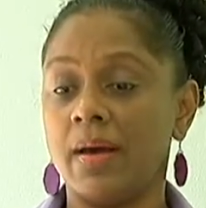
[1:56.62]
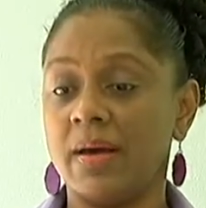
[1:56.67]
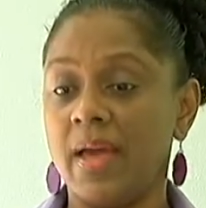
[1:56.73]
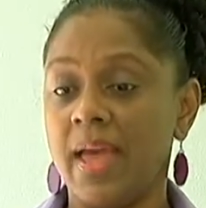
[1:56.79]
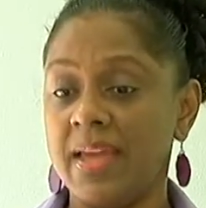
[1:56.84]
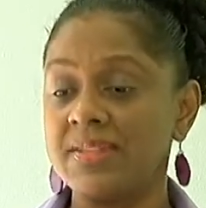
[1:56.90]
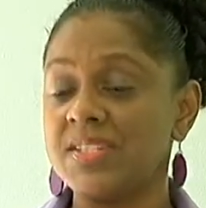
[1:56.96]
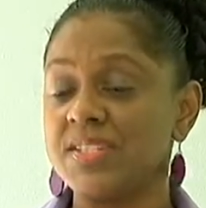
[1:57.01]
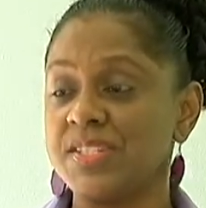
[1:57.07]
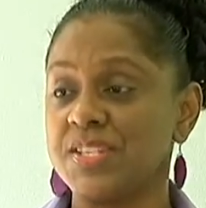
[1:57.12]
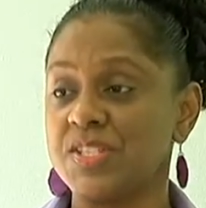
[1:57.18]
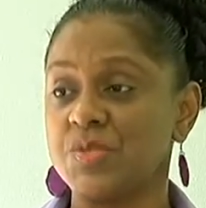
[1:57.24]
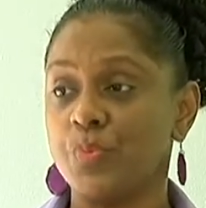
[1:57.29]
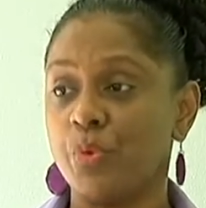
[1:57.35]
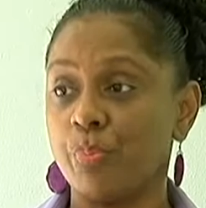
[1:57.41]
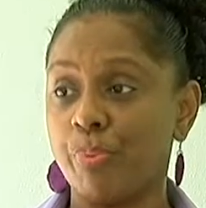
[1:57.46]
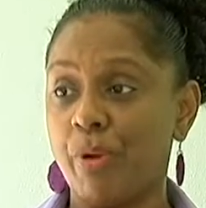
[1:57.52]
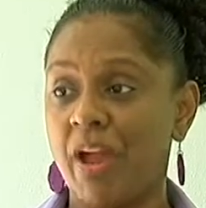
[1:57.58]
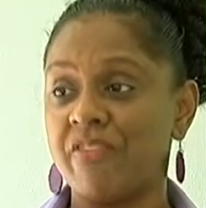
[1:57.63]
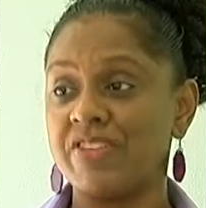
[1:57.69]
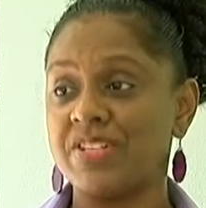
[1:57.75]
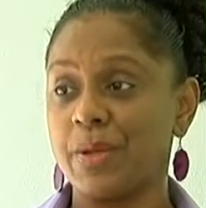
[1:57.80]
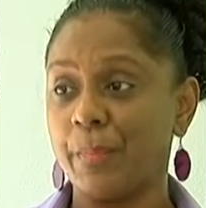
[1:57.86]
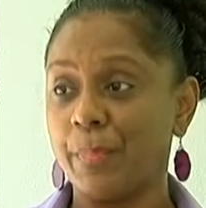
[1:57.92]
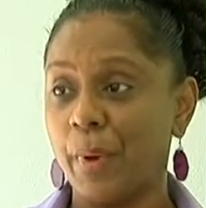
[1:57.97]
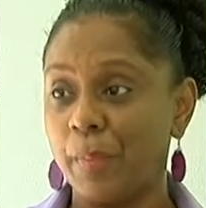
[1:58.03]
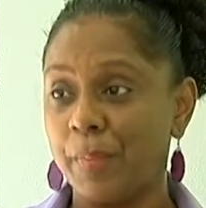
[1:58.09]
entities, both
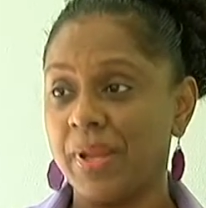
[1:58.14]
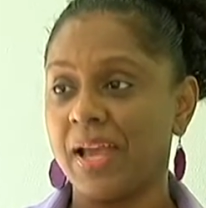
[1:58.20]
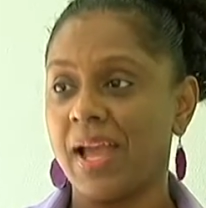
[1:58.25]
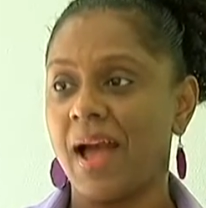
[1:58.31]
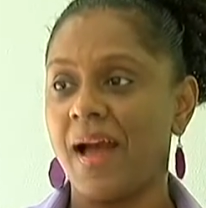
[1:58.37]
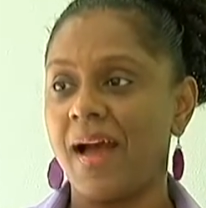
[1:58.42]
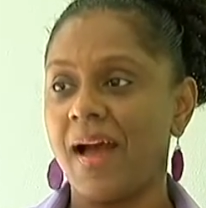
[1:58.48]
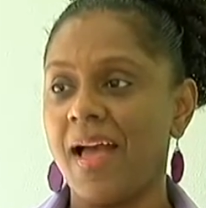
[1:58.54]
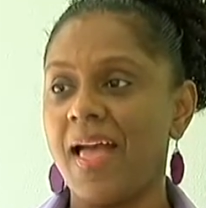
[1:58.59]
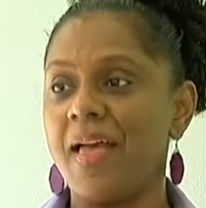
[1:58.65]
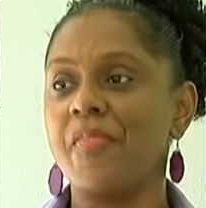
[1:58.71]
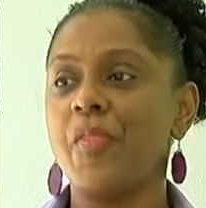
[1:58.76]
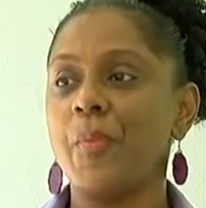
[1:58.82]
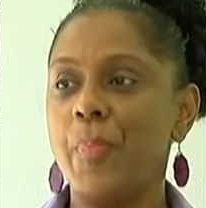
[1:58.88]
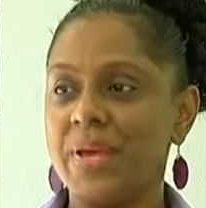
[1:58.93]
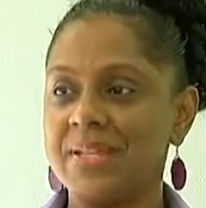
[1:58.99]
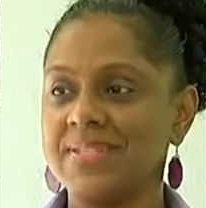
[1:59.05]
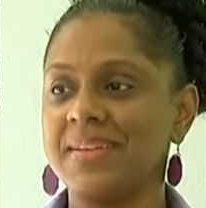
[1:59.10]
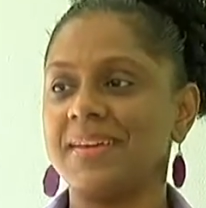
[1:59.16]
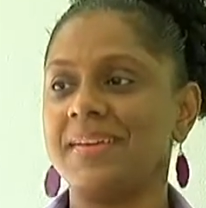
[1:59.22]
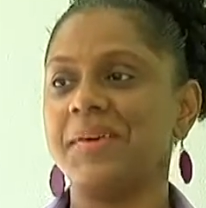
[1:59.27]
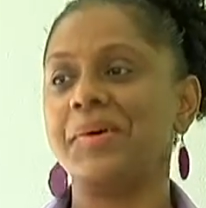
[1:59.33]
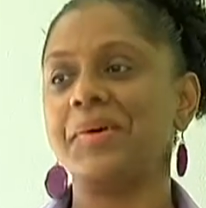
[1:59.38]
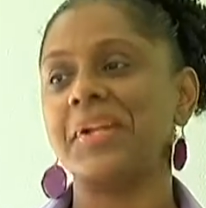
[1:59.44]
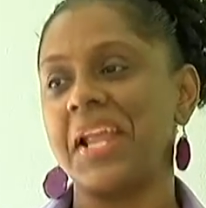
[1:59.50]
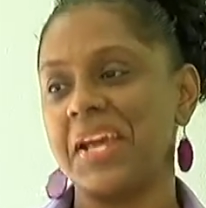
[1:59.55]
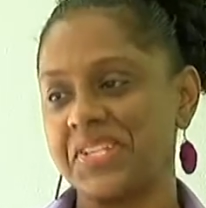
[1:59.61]
private and public, are, the better
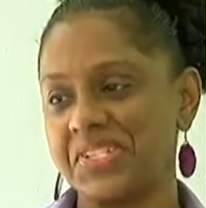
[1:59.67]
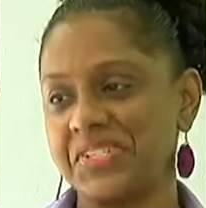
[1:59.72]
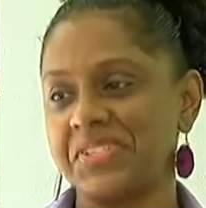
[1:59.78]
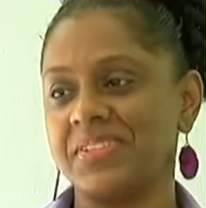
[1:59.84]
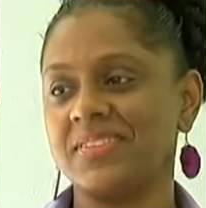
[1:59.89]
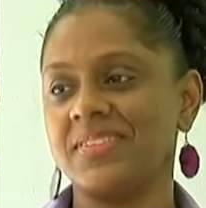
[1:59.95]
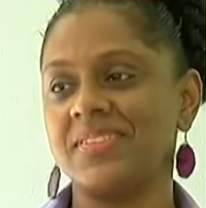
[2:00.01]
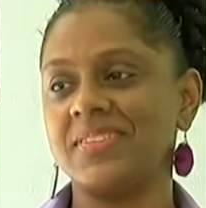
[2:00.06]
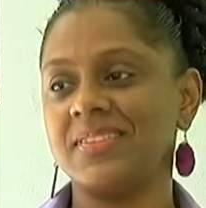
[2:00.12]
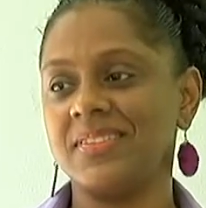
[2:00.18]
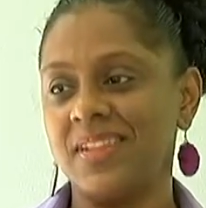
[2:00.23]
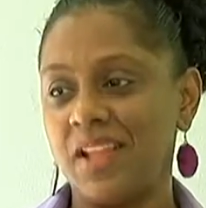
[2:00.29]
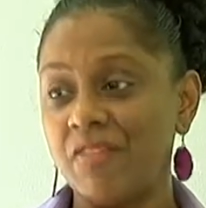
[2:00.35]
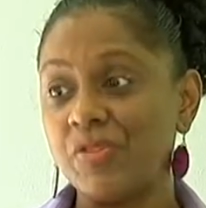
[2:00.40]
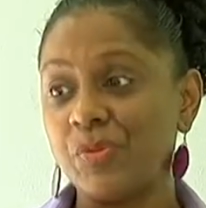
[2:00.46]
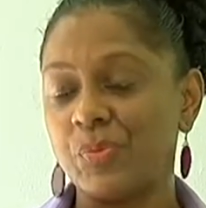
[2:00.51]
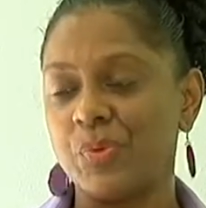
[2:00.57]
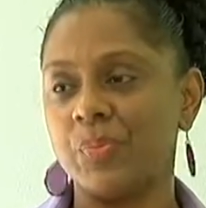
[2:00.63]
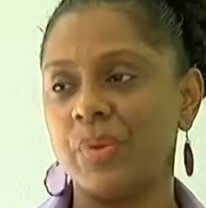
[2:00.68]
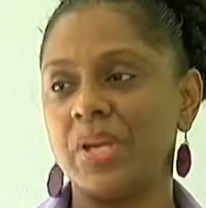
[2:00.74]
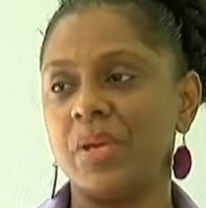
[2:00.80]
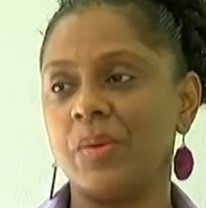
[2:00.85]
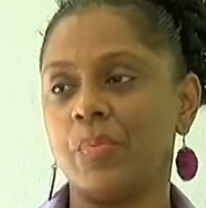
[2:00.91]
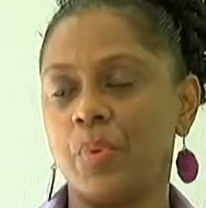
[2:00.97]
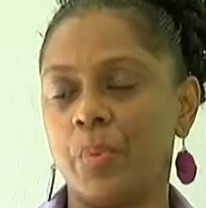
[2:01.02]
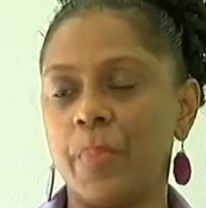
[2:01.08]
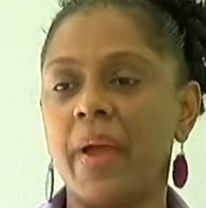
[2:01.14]
our national level will
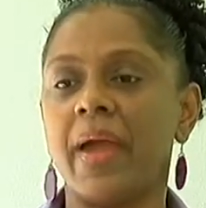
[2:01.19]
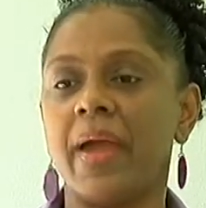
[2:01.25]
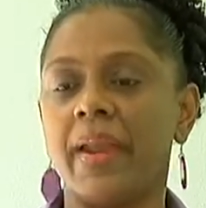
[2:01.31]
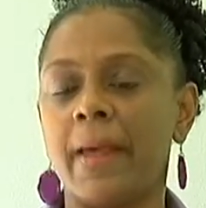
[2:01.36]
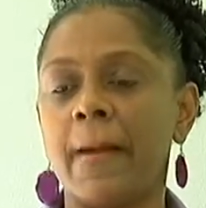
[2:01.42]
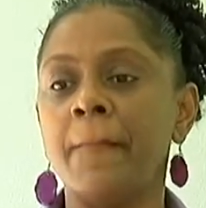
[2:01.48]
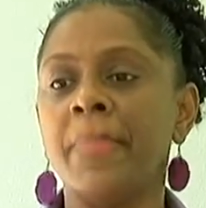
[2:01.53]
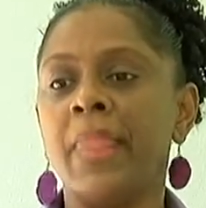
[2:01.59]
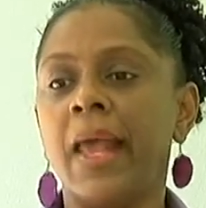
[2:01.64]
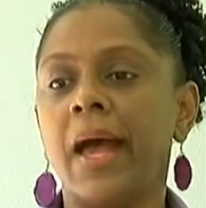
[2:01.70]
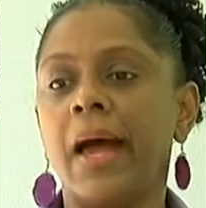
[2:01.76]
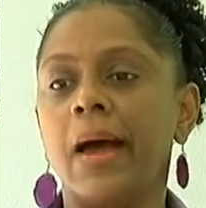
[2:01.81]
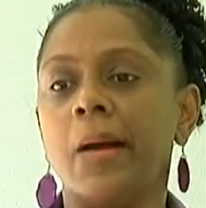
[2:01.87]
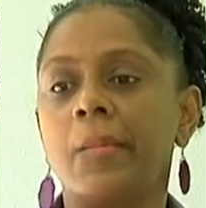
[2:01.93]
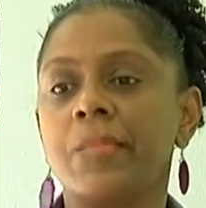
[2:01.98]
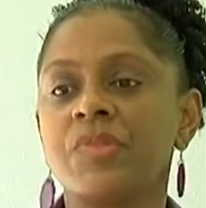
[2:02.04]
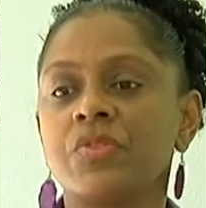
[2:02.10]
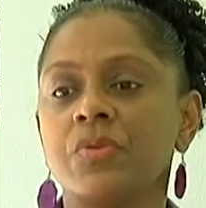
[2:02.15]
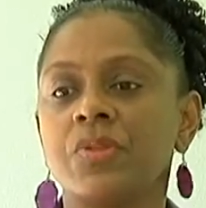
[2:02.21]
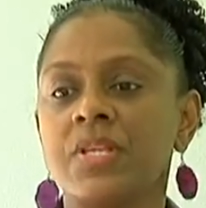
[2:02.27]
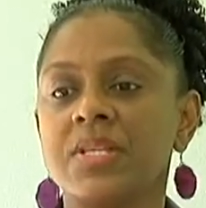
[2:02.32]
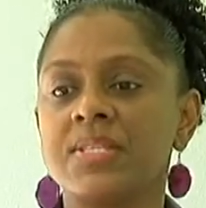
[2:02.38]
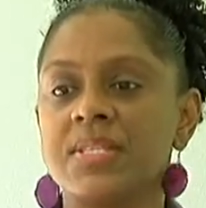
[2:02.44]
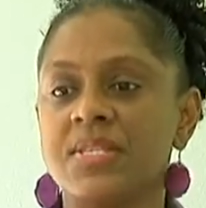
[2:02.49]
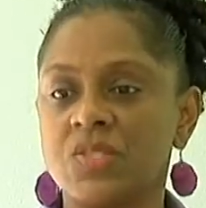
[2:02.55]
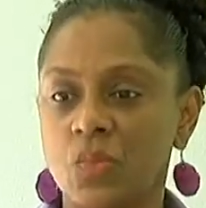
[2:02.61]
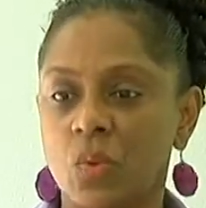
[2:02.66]
be prepared. So this is